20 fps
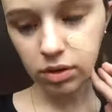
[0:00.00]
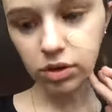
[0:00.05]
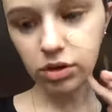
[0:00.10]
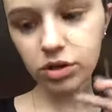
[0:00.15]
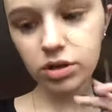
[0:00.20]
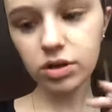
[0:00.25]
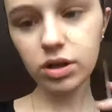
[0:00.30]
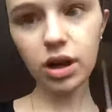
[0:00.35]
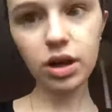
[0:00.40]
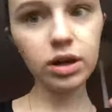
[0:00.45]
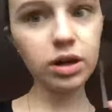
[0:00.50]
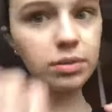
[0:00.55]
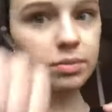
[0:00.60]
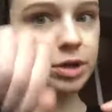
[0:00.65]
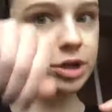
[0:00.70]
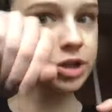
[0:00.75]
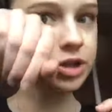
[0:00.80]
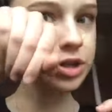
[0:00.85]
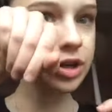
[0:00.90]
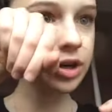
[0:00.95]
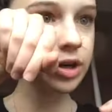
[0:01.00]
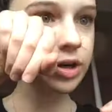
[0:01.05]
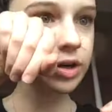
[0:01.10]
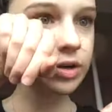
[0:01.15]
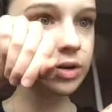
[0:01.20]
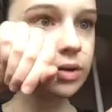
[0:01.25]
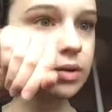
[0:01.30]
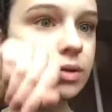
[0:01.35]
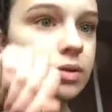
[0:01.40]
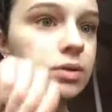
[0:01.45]
just got it on my
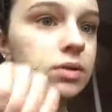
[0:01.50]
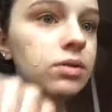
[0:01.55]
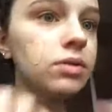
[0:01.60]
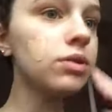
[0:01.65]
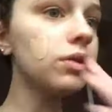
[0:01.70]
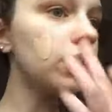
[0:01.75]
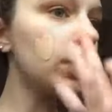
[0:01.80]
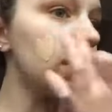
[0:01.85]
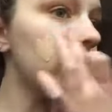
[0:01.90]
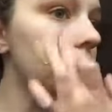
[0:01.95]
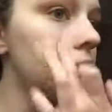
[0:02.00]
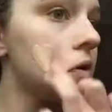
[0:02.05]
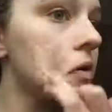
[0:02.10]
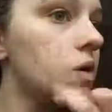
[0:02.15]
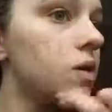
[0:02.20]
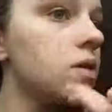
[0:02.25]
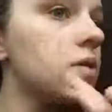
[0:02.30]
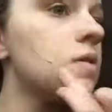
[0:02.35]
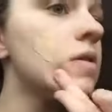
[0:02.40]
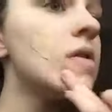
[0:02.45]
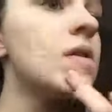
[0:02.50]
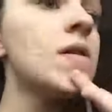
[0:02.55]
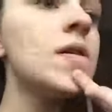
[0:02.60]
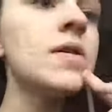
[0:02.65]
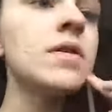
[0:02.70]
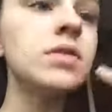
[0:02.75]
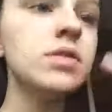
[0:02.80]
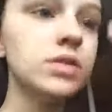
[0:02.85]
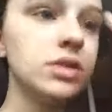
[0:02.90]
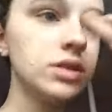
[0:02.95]
shirt, great.
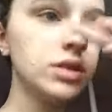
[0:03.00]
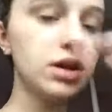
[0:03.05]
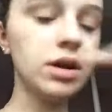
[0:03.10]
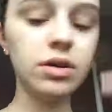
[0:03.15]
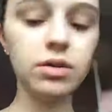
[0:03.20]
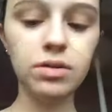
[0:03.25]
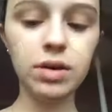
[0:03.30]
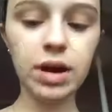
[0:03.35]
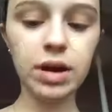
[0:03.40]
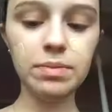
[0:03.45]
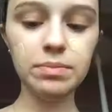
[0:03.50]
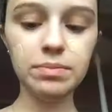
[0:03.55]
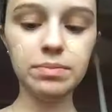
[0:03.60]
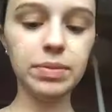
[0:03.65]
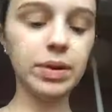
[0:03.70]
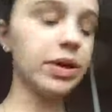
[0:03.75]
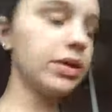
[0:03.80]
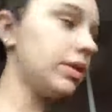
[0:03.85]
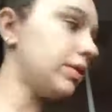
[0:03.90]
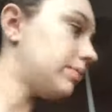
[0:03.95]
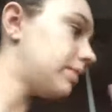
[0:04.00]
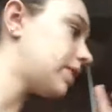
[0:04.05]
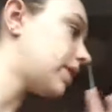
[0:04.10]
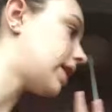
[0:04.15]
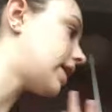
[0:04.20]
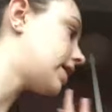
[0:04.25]
So I barely want